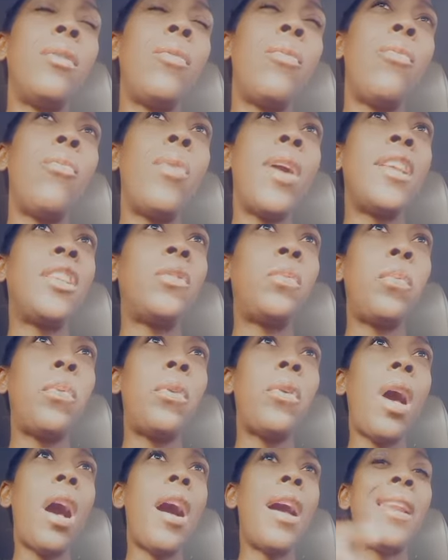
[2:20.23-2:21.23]

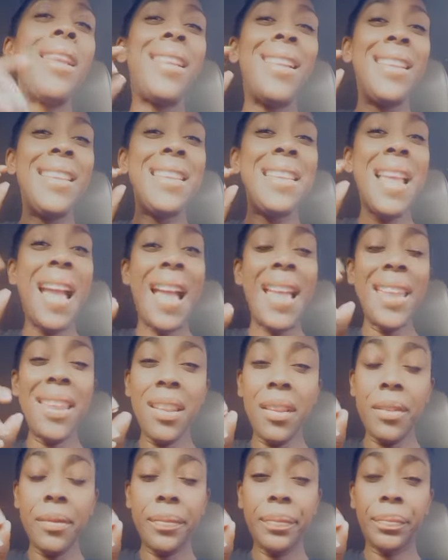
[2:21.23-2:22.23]
Westwood on
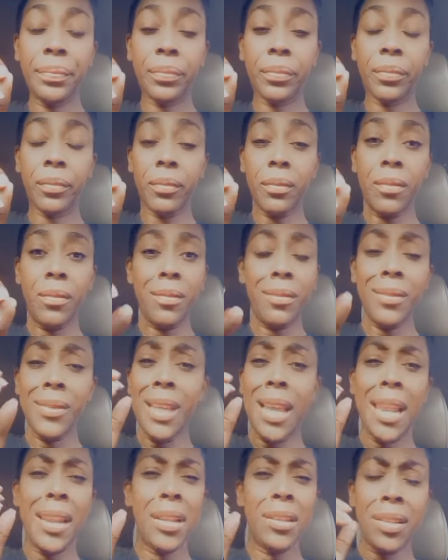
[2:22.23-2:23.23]
9,
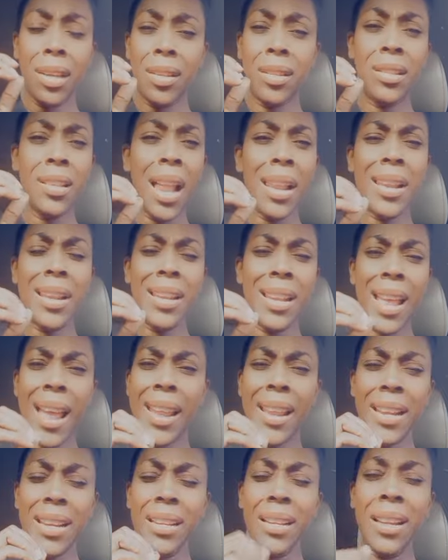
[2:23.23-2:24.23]
and it's a solid
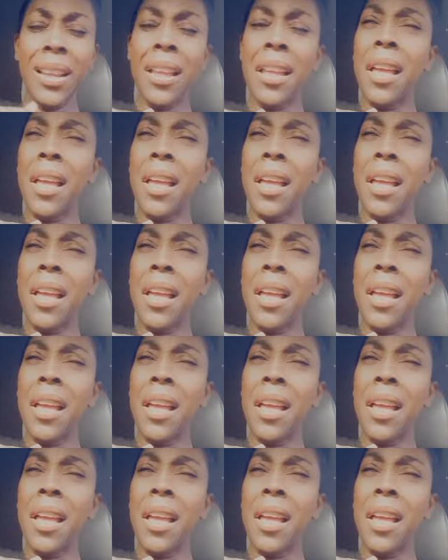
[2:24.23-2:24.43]
9.